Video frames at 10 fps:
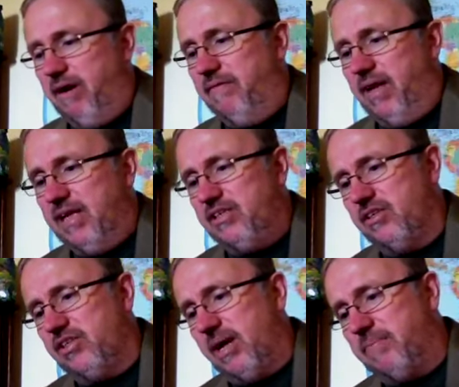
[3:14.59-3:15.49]

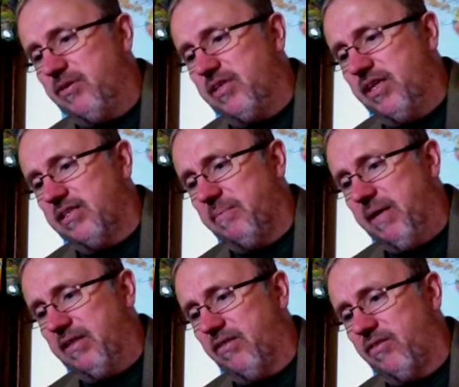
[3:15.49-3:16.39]
Revelation chapter 6
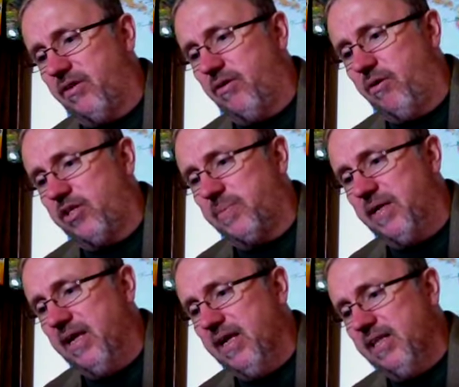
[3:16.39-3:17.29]
about the third
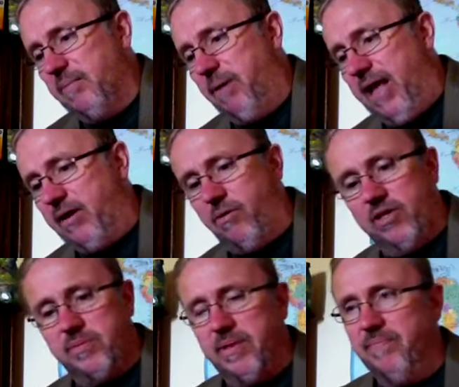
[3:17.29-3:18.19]
horseman, the black
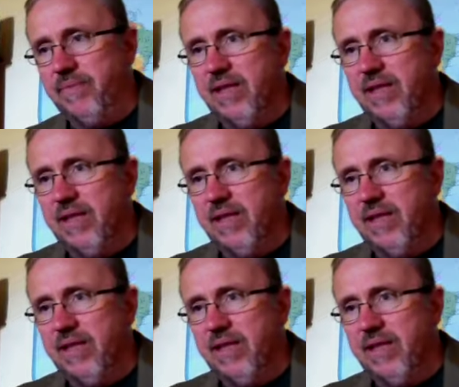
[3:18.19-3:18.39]
horseman,